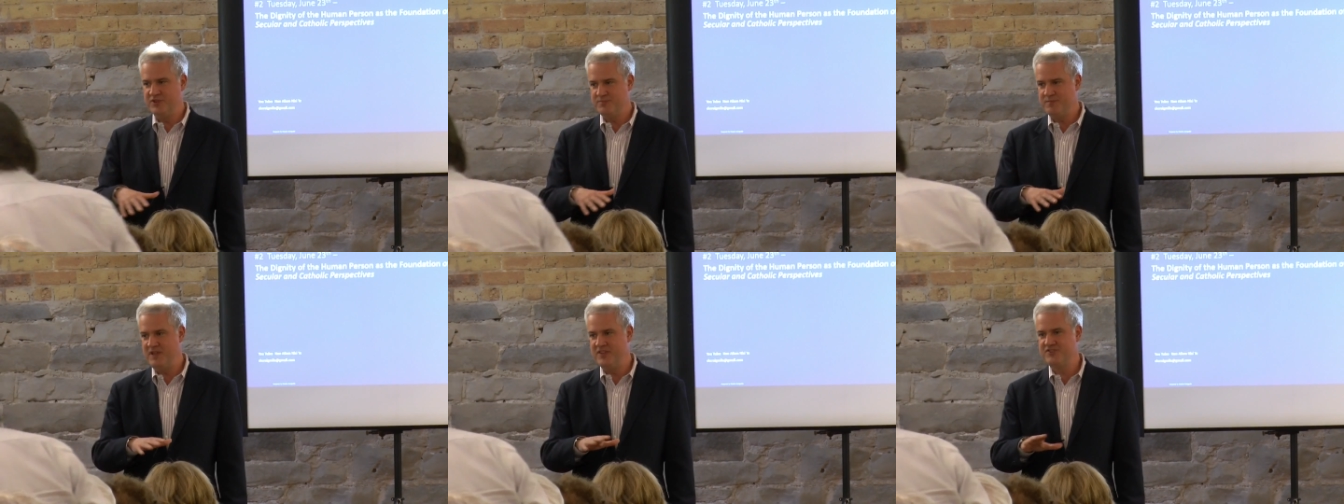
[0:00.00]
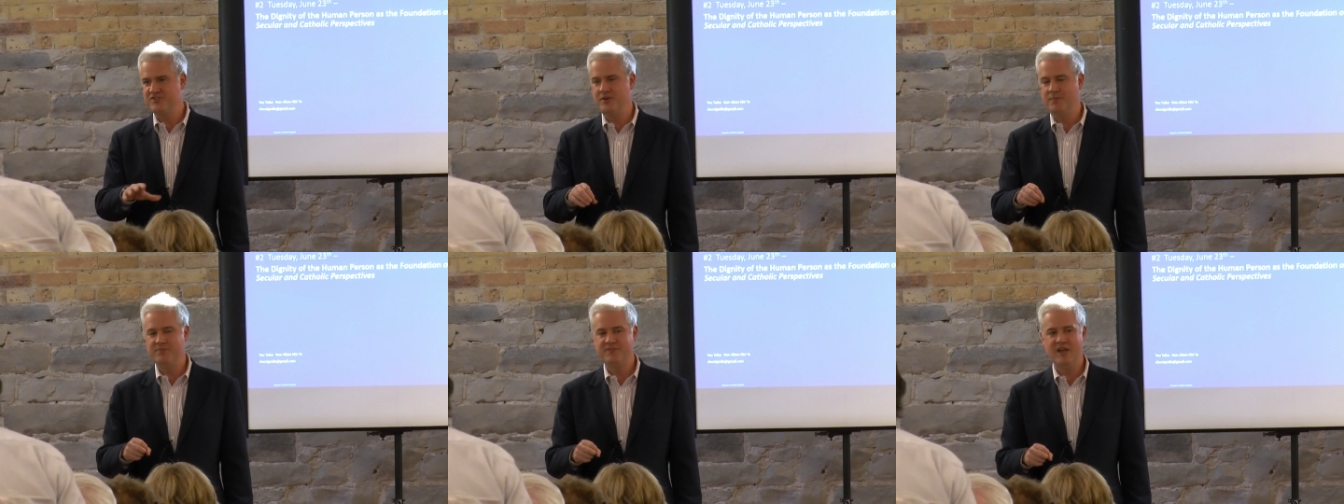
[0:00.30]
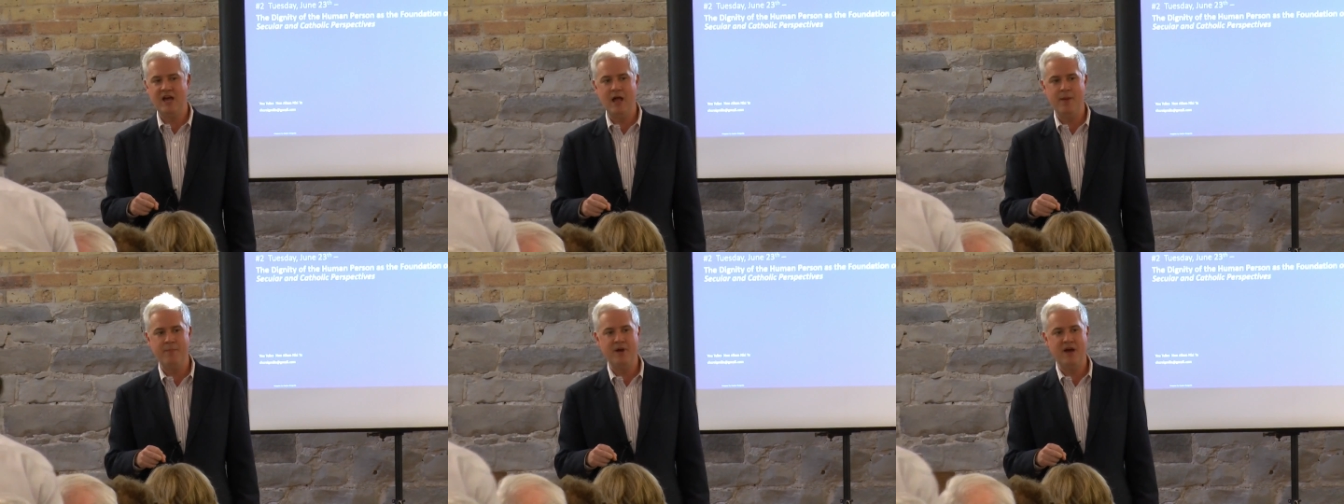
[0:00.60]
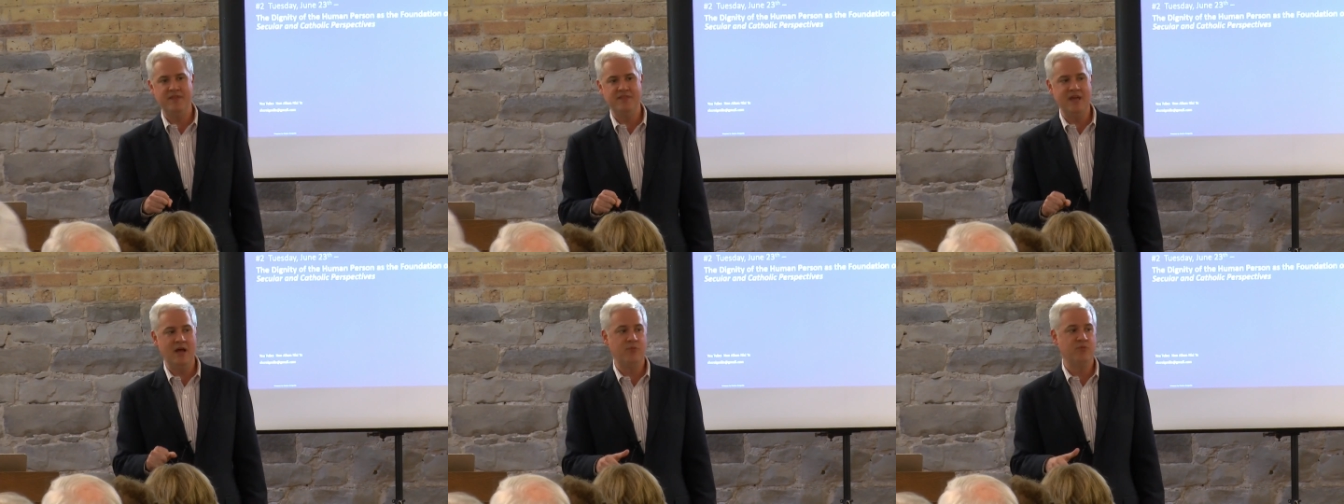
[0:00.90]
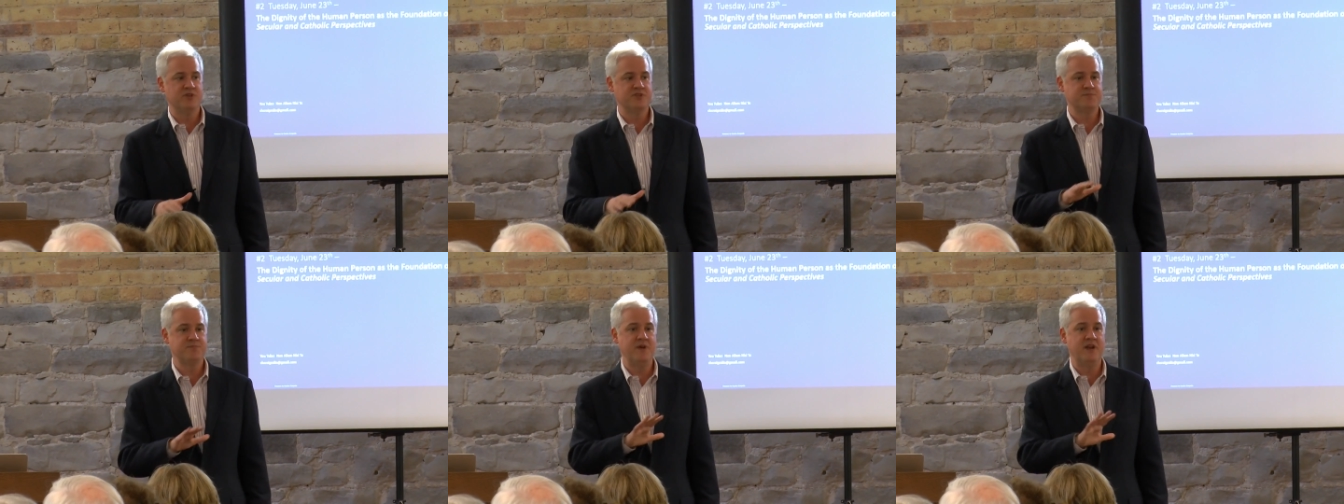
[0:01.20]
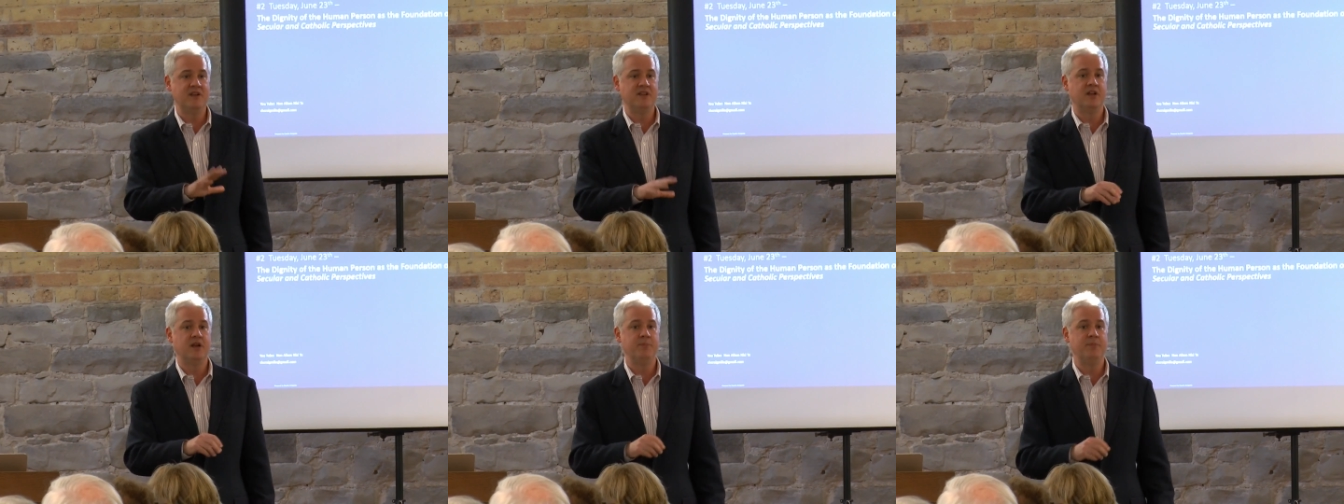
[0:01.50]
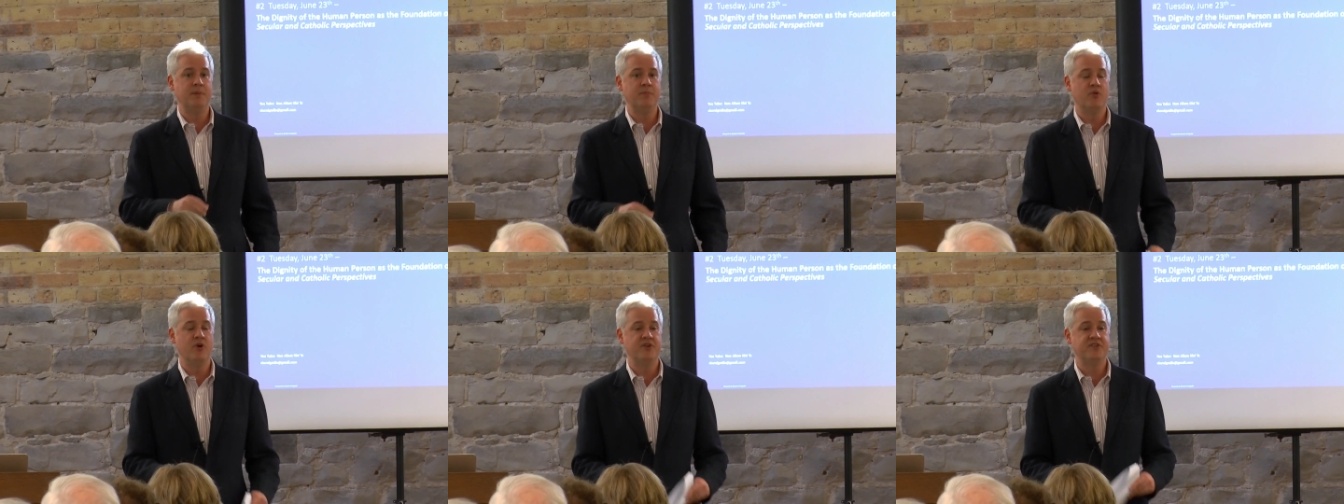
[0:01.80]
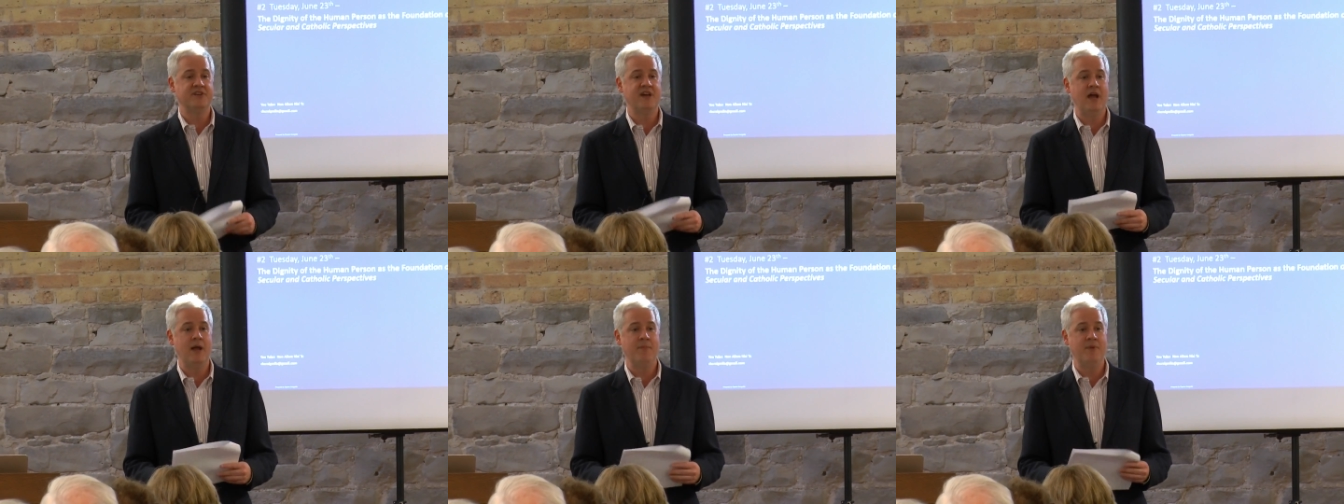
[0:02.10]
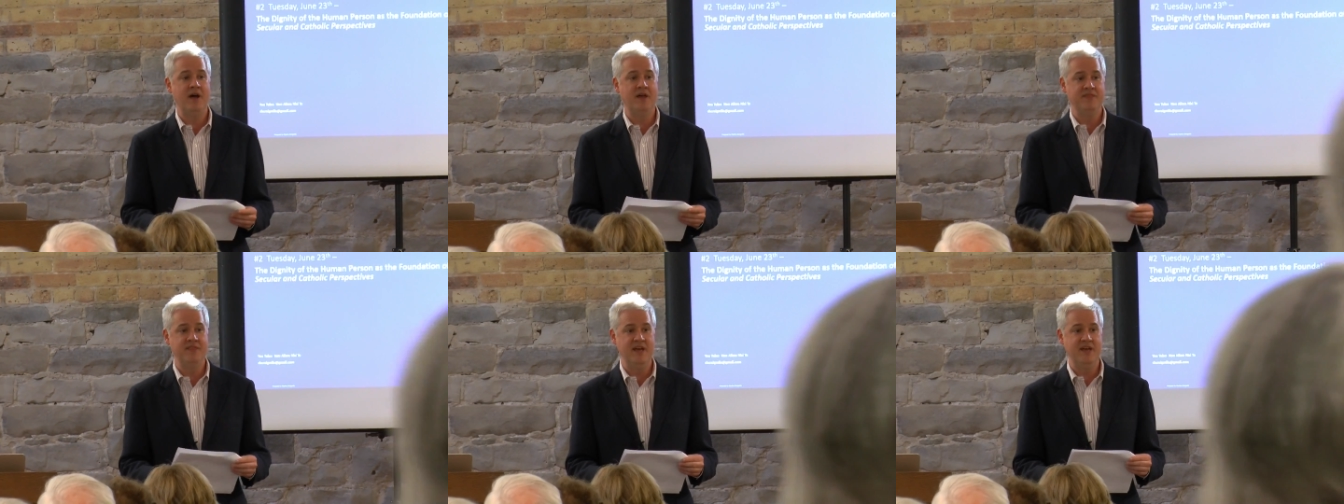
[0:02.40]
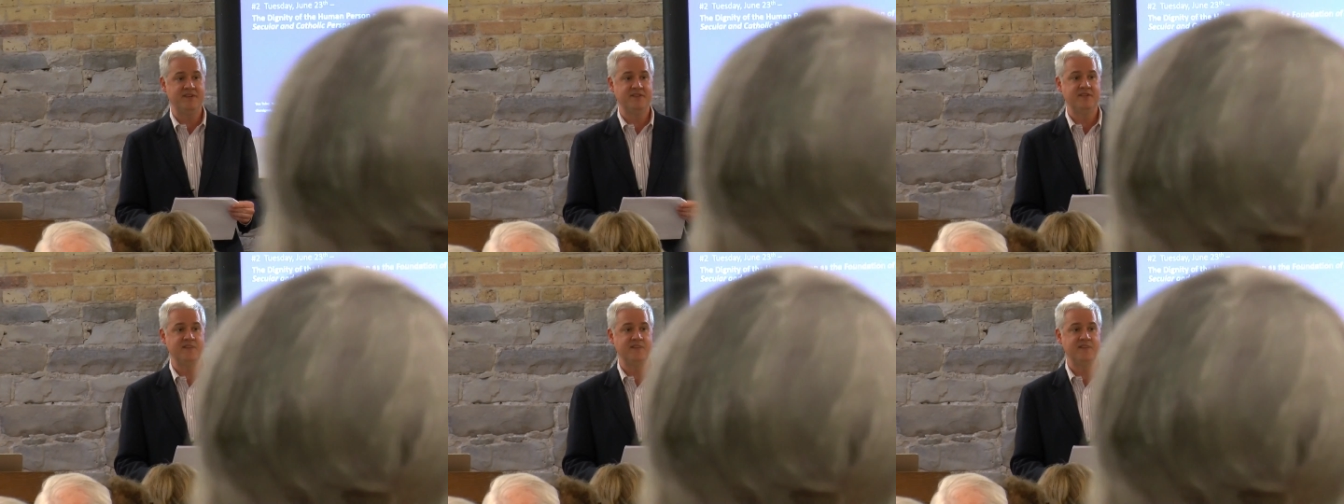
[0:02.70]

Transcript: we spent some time on that. We'll spend a little bit more time on that